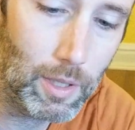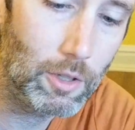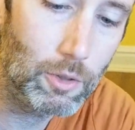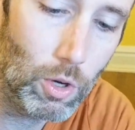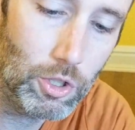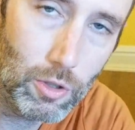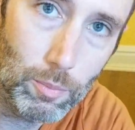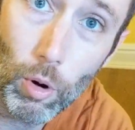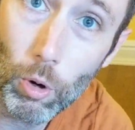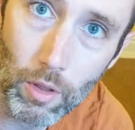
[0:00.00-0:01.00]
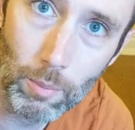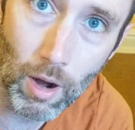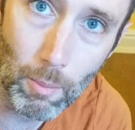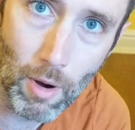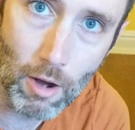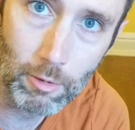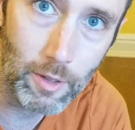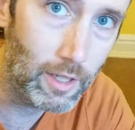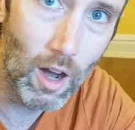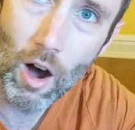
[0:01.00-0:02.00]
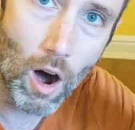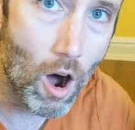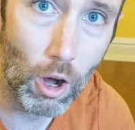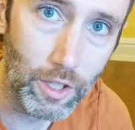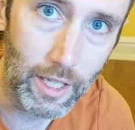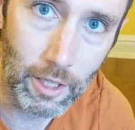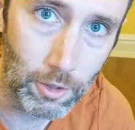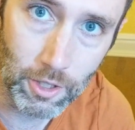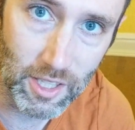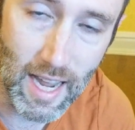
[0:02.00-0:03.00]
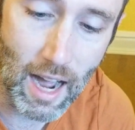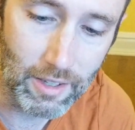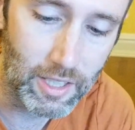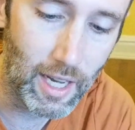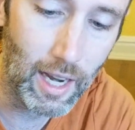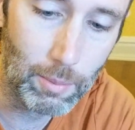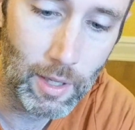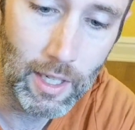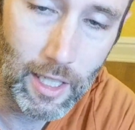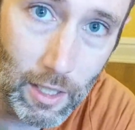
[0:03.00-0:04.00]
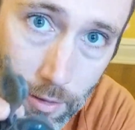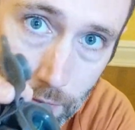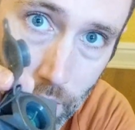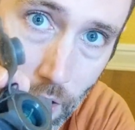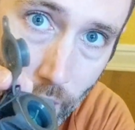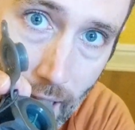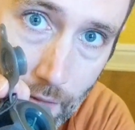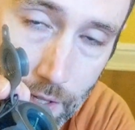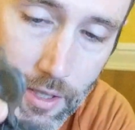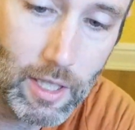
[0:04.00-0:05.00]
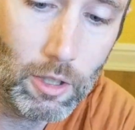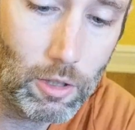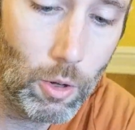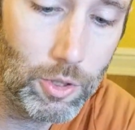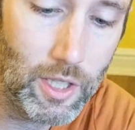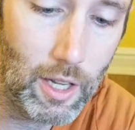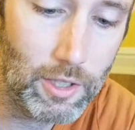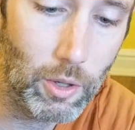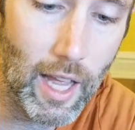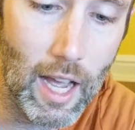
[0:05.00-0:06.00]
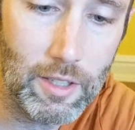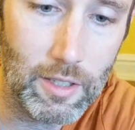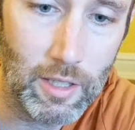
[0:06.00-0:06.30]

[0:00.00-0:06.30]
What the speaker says: because once you pull the pump off of it, all the air does not escape, even if you don't have this thing closed yet. So it has